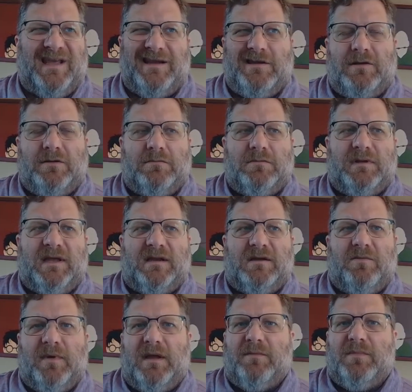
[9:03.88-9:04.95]
Can you
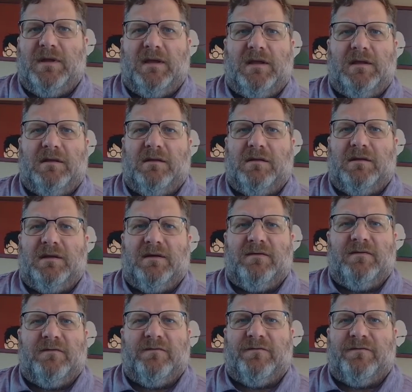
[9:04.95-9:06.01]
maybe
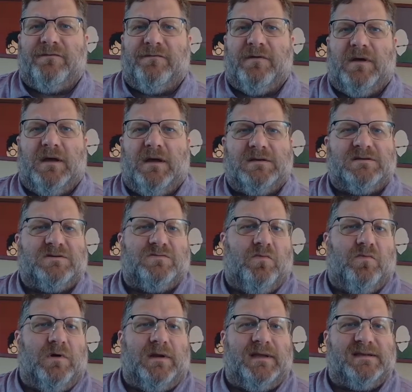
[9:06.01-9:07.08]
give us
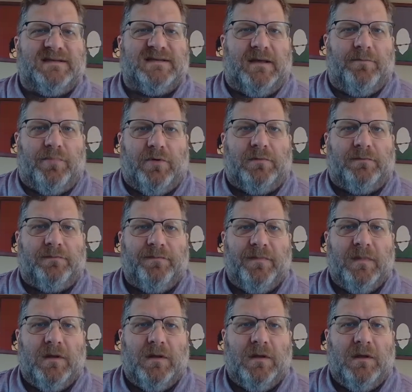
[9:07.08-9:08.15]
one example
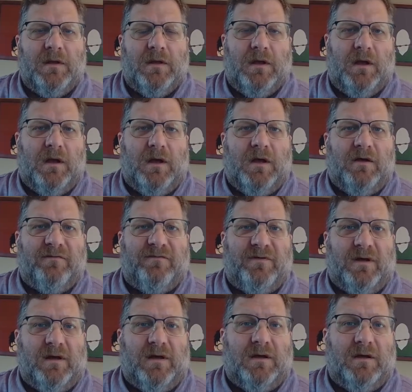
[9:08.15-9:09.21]

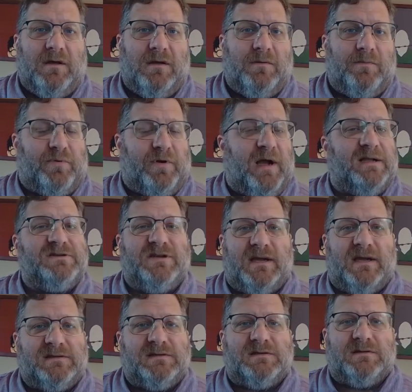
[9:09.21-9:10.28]
of a
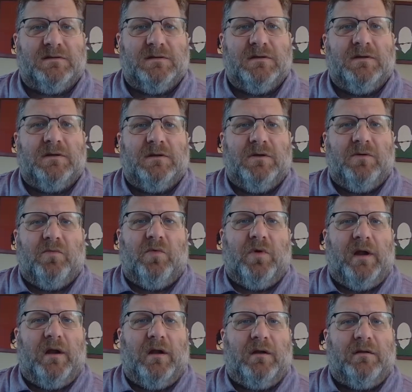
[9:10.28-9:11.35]
project
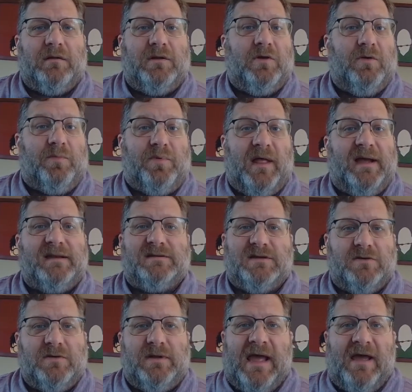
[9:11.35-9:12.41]
where you applied
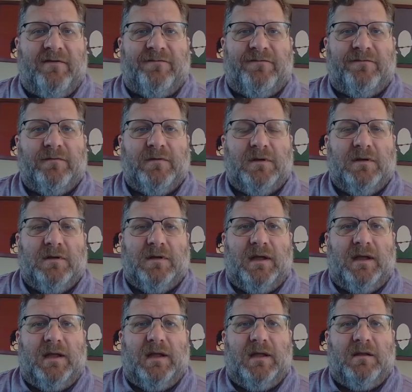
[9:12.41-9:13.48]
TOGAF
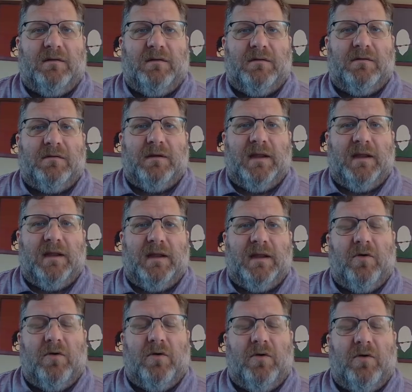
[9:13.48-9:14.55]
and
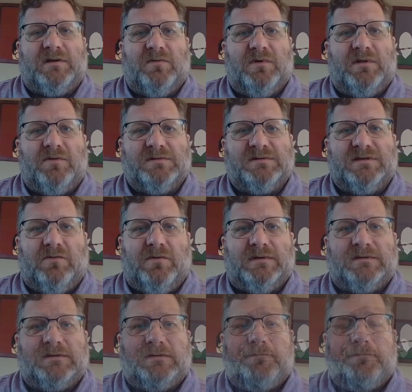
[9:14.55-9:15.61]
how it worked and what the result
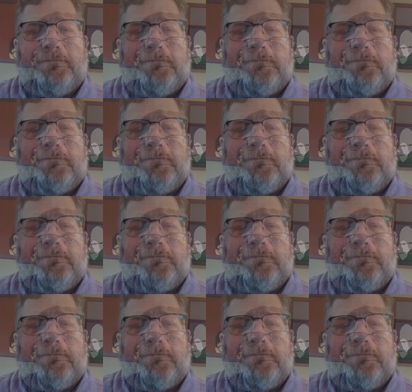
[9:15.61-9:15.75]
was?